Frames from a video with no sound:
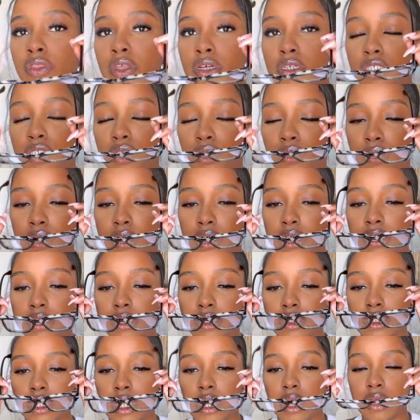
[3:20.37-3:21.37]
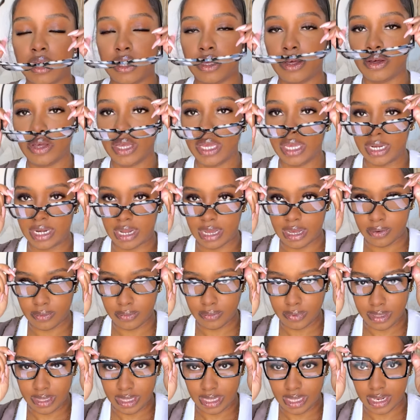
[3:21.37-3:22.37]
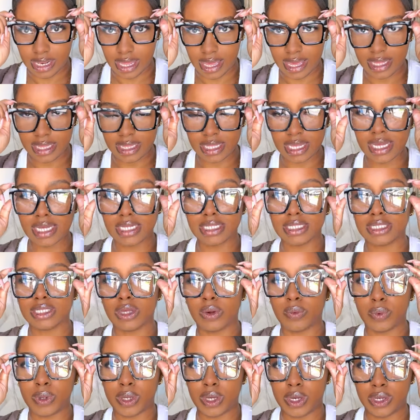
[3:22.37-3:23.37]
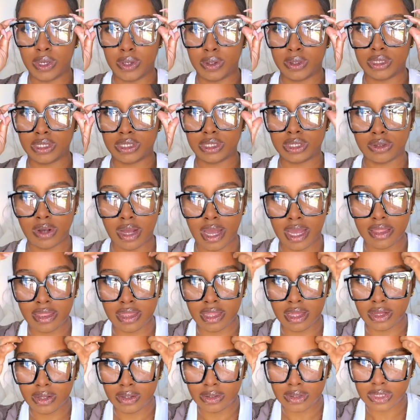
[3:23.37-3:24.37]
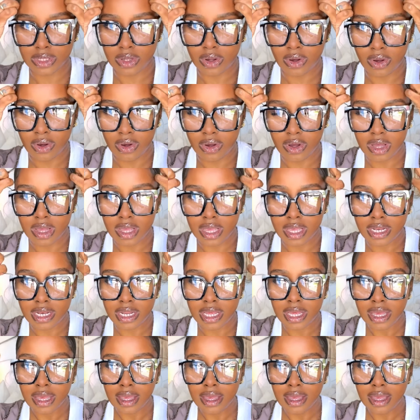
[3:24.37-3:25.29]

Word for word: the tortoise style and I really like that. So we are gonna try those on.